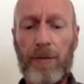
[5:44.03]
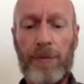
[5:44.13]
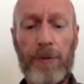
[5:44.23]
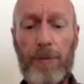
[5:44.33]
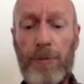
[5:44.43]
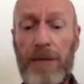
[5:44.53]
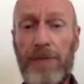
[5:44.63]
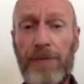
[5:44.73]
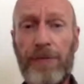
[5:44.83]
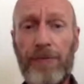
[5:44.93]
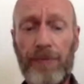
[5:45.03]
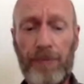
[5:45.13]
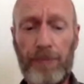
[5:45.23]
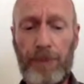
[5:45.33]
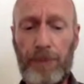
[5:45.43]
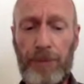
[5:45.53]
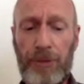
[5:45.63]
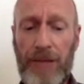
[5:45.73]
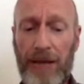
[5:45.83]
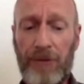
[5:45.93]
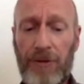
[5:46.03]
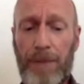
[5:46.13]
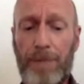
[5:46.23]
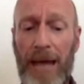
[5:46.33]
For a brief but potentially